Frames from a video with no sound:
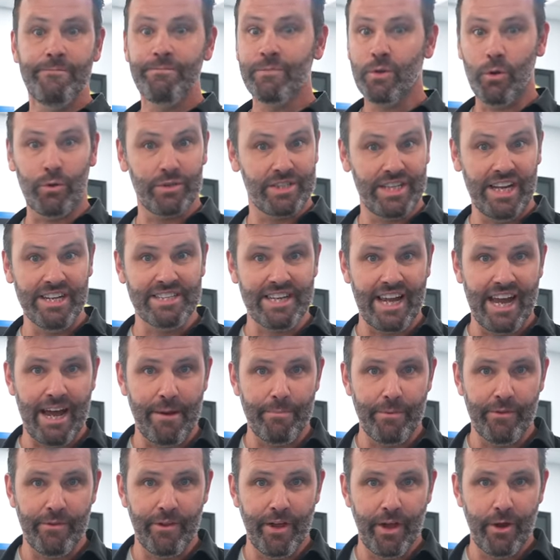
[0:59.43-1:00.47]
What tends to
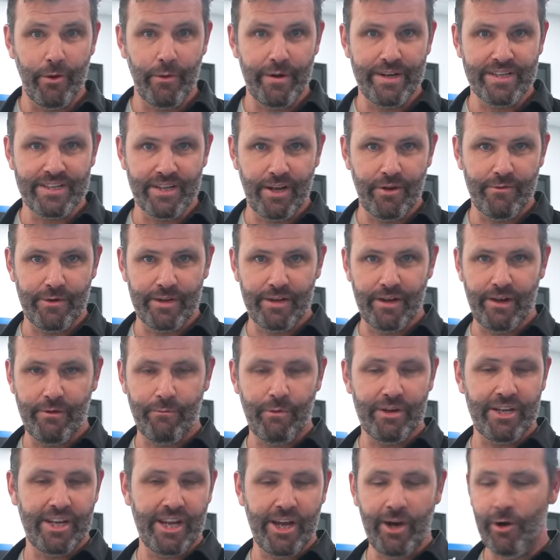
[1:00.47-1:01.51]
happen though is
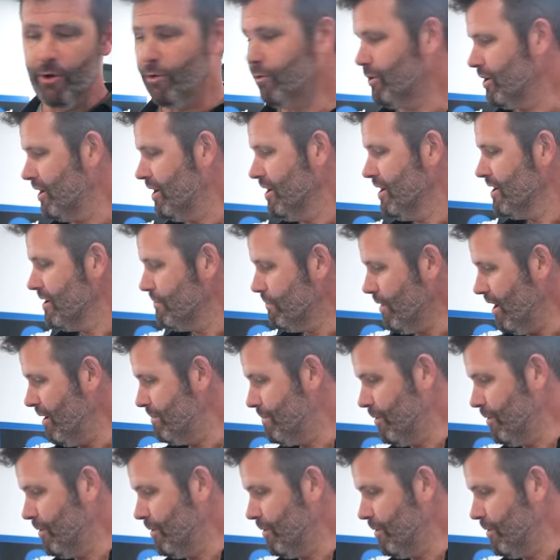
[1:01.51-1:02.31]
when you get older, my